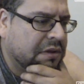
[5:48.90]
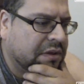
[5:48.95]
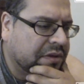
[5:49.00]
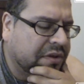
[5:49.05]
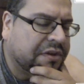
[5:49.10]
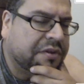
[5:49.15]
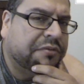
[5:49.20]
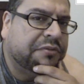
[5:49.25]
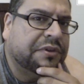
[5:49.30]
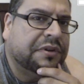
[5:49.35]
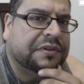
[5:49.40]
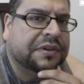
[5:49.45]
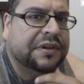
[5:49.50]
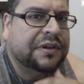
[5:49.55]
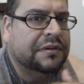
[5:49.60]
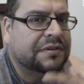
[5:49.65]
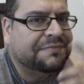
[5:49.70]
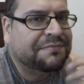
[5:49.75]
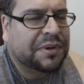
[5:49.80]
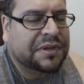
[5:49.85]
they're the real
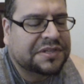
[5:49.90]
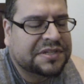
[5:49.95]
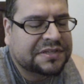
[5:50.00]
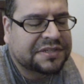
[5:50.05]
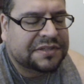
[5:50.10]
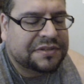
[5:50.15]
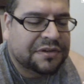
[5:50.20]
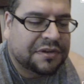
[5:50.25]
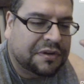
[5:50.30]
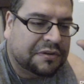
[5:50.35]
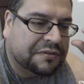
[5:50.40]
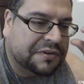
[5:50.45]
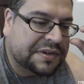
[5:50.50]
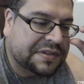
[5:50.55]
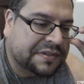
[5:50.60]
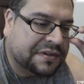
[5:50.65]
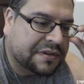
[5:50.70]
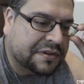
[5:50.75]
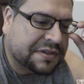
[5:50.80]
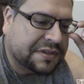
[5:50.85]
deal, but just do your
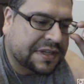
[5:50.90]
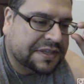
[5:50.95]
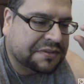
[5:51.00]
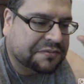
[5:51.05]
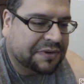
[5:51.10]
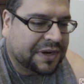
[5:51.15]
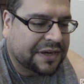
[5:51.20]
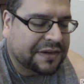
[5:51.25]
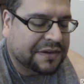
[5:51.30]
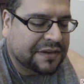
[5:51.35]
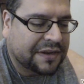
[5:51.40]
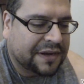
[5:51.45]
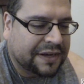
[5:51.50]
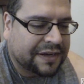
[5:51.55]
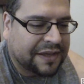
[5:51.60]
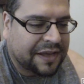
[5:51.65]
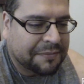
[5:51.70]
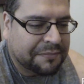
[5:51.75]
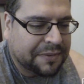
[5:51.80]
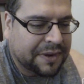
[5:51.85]
research. That's what I did. I
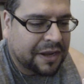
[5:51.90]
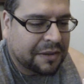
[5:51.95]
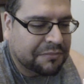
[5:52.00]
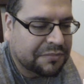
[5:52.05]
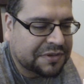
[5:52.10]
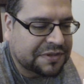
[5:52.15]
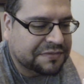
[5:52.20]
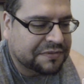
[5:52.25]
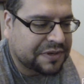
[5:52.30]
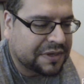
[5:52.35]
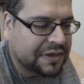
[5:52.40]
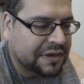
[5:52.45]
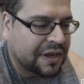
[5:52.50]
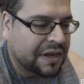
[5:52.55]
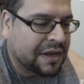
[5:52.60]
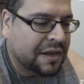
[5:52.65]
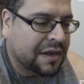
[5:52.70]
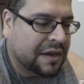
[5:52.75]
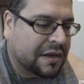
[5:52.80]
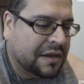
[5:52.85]
came down between
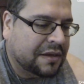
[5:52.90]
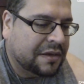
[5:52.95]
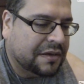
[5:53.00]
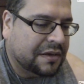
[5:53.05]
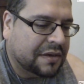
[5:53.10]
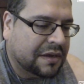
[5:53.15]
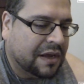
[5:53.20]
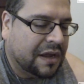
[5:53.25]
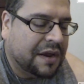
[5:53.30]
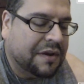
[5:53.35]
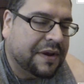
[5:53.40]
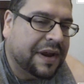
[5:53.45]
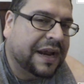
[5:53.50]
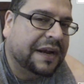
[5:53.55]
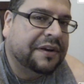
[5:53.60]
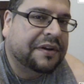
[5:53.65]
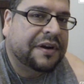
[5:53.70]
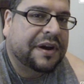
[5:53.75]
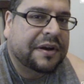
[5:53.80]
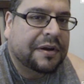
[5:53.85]

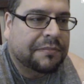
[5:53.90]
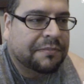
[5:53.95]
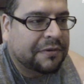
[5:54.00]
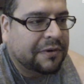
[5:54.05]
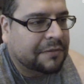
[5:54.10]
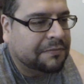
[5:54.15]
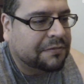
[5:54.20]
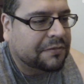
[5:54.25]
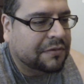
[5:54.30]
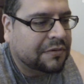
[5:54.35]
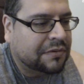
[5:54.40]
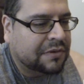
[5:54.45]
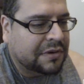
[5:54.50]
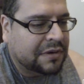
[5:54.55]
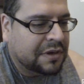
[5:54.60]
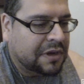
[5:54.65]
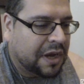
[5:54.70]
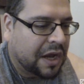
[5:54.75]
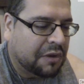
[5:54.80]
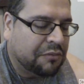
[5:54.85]
Nectar and the Purple.
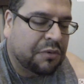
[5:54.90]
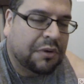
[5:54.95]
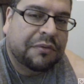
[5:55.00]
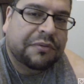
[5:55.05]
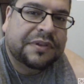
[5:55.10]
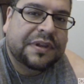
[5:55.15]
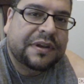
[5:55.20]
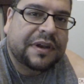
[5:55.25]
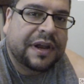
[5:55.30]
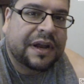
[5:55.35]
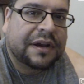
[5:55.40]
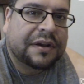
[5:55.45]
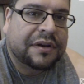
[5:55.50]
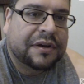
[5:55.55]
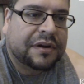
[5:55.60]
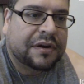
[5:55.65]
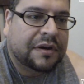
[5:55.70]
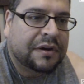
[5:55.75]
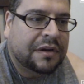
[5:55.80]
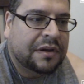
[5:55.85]
I went with the
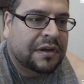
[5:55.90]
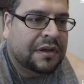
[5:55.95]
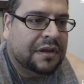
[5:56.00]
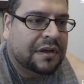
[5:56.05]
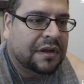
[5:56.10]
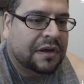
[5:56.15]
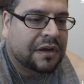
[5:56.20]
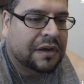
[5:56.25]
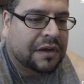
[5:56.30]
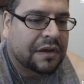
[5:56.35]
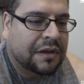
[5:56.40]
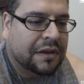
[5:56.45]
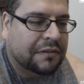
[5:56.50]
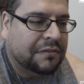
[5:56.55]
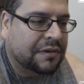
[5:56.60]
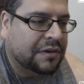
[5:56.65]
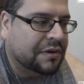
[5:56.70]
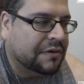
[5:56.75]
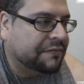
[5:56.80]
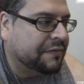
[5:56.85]
Nectar.
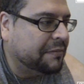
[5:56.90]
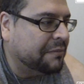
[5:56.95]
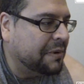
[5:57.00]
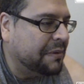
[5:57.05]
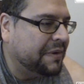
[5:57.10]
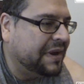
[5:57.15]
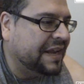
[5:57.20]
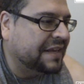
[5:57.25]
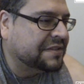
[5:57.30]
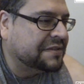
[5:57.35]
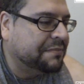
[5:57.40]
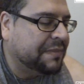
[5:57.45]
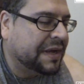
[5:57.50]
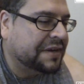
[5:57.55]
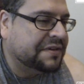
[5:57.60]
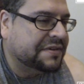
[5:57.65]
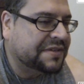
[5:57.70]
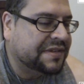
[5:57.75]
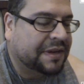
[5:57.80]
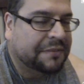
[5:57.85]
You know, for my next
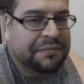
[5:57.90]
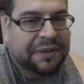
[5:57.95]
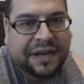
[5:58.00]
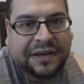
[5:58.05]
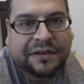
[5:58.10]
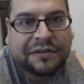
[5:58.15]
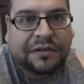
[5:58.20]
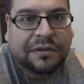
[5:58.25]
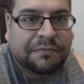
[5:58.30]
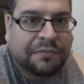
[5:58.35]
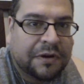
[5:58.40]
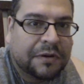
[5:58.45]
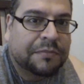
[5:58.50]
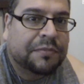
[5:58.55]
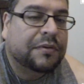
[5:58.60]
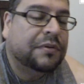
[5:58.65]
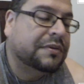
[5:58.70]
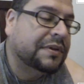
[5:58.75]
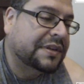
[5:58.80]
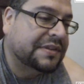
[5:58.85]
mattress, I may do the
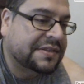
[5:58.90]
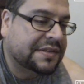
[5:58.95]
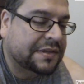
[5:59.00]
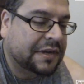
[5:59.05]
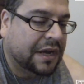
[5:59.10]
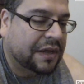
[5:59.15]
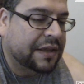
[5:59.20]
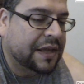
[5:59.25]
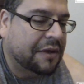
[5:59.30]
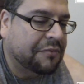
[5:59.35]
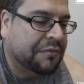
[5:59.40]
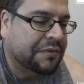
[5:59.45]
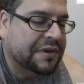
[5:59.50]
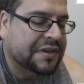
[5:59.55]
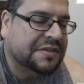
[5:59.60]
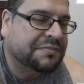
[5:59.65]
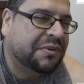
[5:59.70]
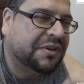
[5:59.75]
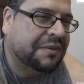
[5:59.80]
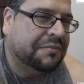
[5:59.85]
Purple and see how that one
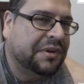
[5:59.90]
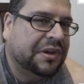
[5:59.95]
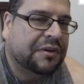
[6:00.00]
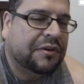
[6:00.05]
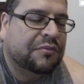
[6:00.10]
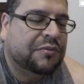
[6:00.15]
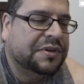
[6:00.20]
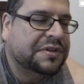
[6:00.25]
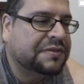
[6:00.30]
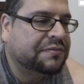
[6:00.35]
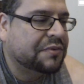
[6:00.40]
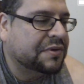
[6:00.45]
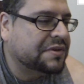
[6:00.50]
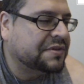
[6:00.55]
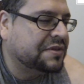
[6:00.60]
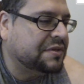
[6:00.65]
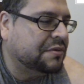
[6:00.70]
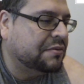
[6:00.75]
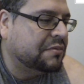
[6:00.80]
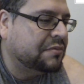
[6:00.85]
is. But let me know which
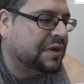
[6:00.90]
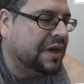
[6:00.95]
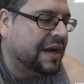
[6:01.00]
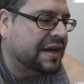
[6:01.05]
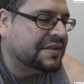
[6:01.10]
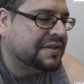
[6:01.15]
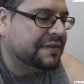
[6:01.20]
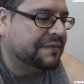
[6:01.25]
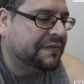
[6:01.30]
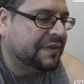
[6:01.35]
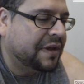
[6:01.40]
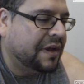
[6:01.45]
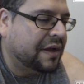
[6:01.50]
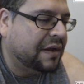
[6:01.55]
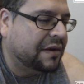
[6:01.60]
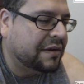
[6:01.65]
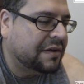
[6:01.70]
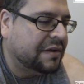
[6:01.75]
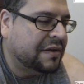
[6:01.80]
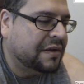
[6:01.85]
ones you guys have
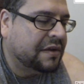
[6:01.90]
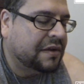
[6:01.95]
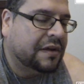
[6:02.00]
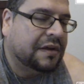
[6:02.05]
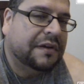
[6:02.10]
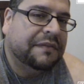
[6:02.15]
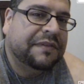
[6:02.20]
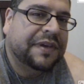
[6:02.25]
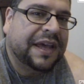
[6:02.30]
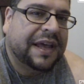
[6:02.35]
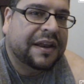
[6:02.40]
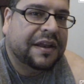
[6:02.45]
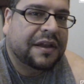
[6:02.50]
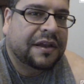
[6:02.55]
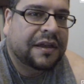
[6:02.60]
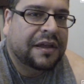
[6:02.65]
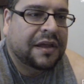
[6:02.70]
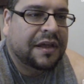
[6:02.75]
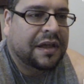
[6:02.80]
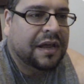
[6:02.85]
thought of
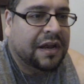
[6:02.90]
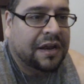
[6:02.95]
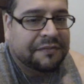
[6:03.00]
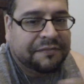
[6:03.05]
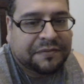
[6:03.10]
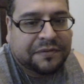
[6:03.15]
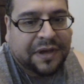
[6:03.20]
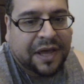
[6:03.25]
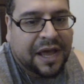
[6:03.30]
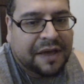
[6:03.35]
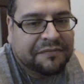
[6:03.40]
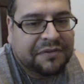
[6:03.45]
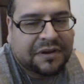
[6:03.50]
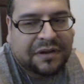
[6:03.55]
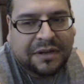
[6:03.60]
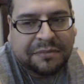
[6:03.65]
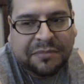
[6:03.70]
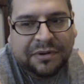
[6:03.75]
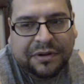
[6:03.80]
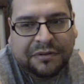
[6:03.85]
getting, and if you haven't,
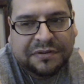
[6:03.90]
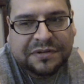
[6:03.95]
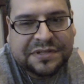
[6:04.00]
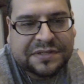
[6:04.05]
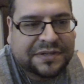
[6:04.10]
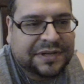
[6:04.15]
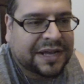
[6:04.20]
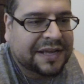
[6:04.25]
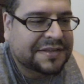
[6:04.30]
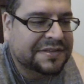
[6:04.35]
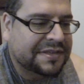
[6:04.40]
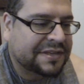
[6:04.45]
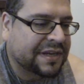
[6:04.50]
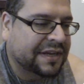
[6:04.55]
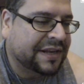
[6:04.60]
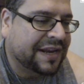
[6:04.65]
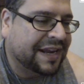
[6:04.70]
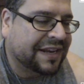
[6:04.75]
let me know what you guys think, and